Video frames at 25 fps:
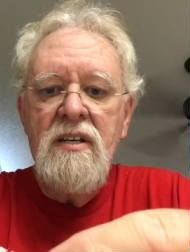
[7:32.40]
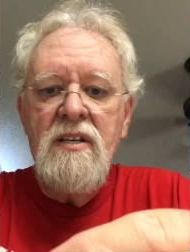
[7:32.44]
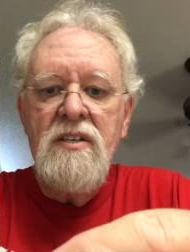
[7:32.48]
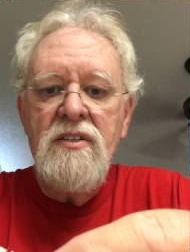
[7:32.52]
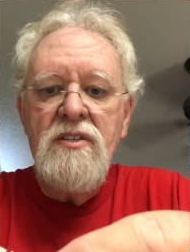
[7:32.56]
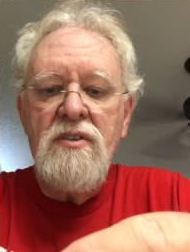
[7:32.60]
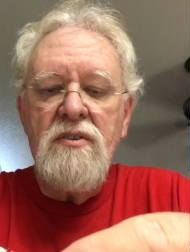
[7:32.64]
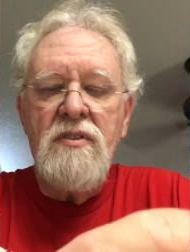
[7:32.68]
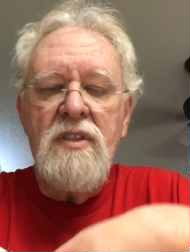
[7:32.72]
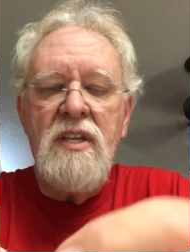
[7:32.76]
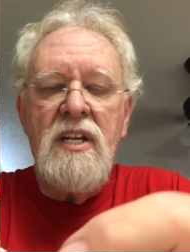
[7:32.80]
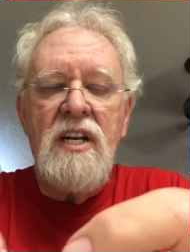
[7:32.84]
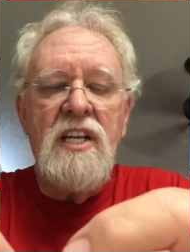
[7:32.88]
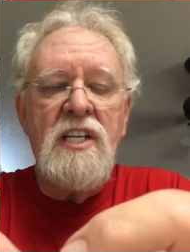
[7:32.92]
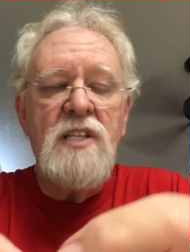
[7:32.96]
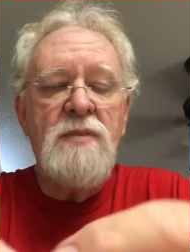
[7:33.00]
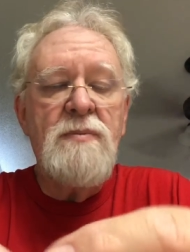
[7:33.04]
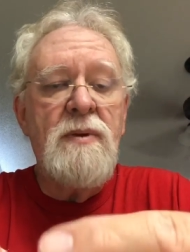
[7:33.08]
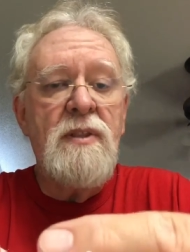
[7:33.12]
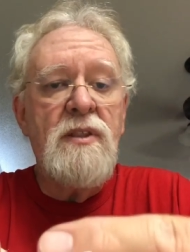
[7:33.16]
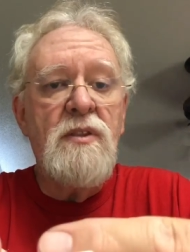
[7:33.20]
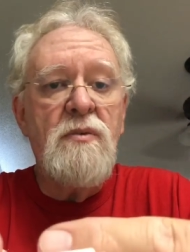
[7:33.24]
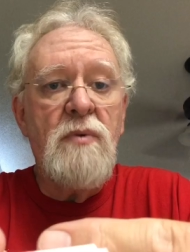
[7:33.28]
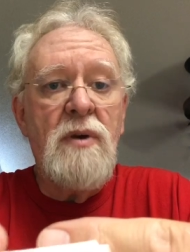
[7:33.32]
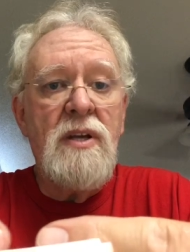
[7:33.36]
So then I
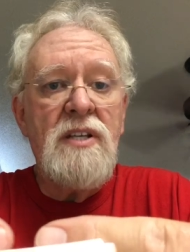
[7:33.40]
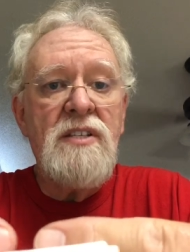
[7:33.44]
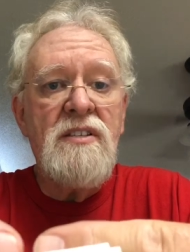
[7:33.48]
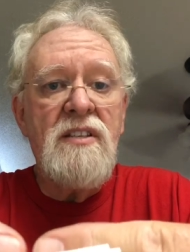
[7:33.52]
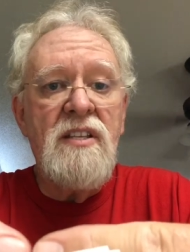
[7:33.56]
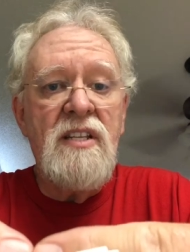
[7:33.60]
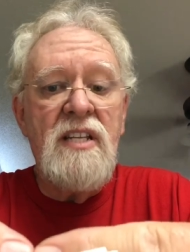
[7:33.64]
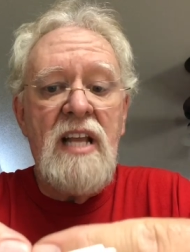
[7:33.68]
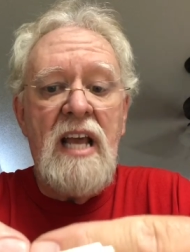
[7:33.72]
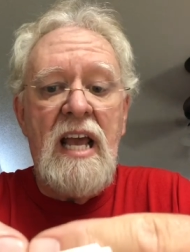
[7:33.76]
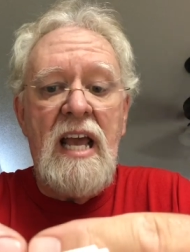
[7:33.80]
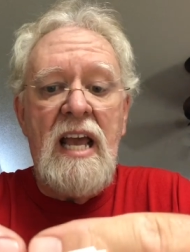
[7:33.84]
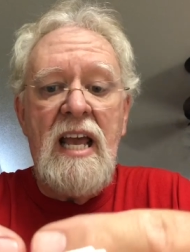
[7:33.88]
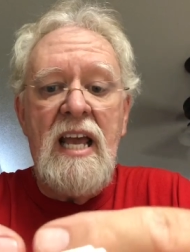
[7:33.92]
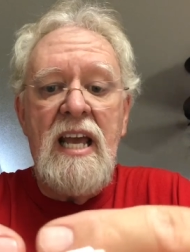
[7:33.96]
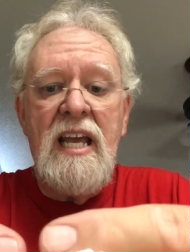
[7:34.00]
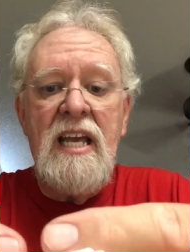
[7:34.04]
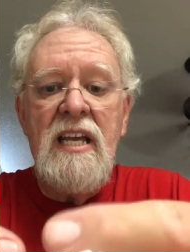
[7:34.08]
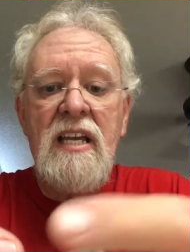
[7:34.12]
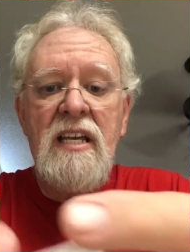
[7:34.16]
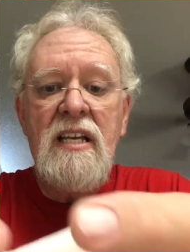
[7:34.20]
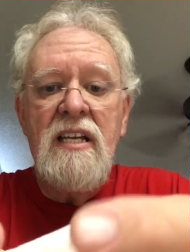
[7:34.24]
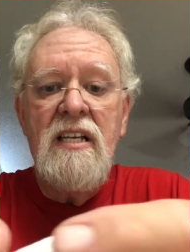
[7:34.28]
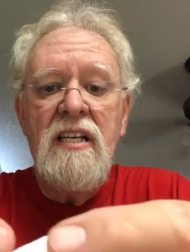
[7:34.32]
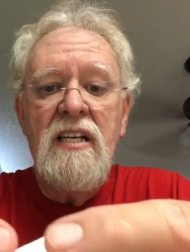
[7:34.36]
spent the rest of the day
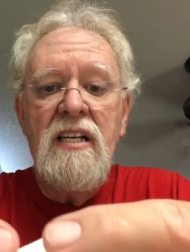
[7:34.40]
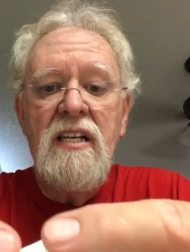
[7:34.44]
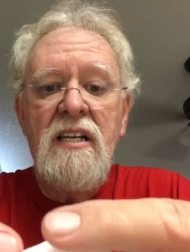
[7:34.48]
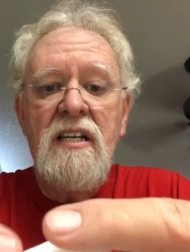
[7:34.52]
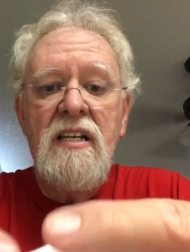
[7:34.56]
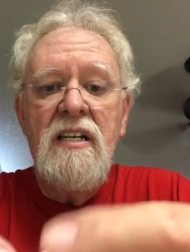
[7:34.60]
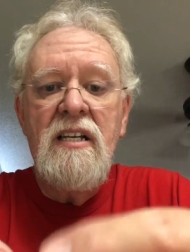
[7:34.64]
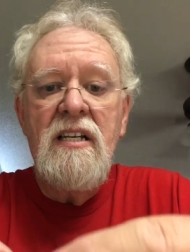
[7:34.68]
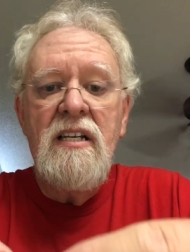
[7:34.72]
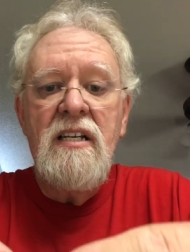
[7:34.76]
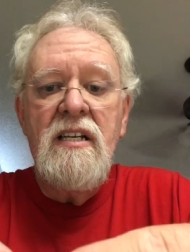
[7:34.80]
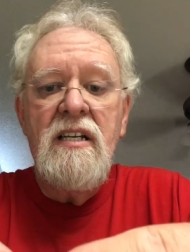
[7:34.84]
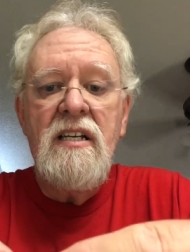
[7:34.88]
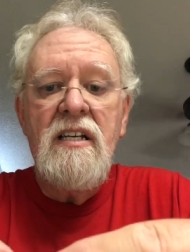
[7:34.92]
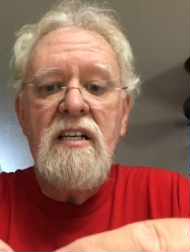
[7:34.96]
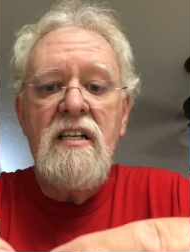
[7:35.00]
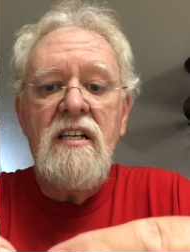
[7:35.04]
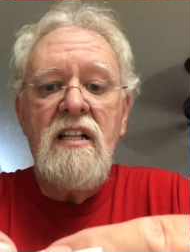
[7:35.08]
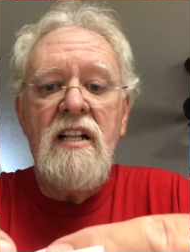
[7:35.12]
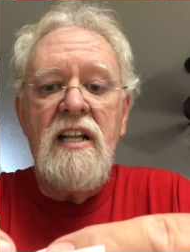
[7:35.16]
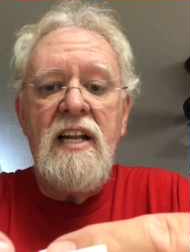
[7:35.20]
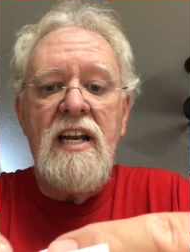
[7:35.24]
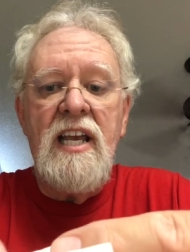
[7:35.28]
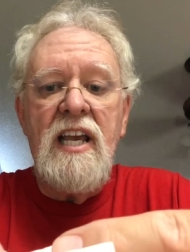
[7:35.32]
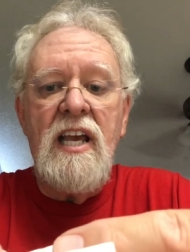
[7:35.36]

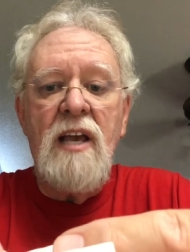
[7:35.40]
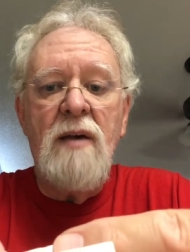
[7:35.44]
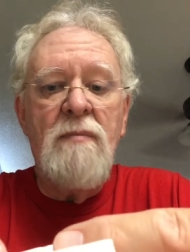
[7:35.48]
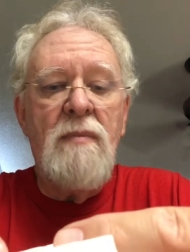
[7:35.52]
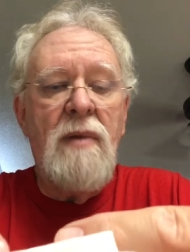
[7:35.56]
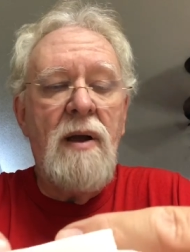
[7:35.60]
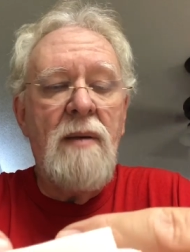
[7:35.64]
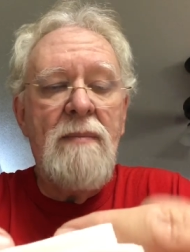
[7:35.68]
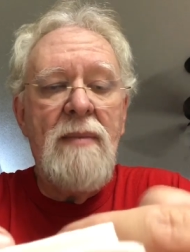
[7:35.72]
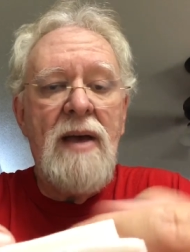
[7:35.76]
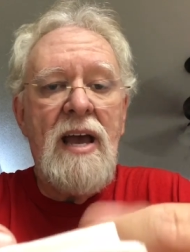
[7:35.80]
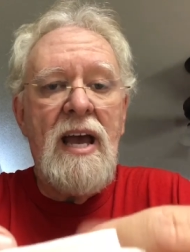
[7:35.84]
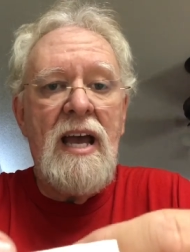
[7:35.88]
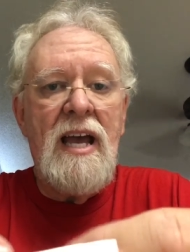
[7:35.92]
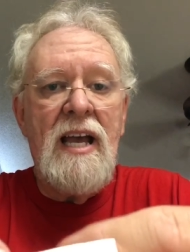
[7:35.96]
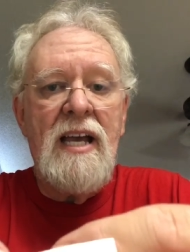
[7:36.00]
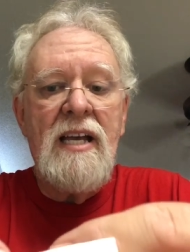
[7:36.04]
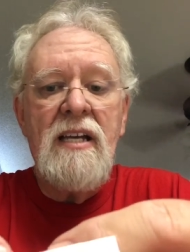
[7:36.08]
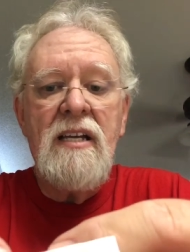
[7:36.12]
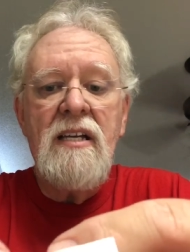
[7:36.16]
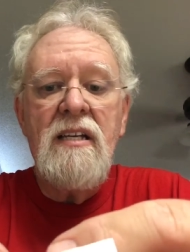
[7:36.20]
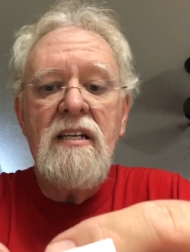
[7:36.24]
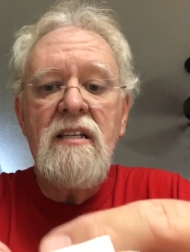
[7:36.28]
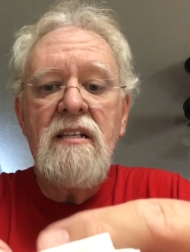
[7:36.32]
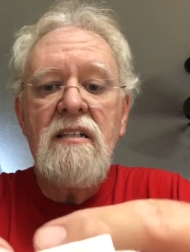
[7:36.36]
cleaning up my
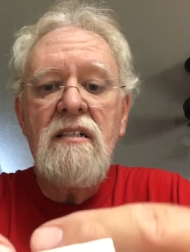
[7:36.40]
Mac,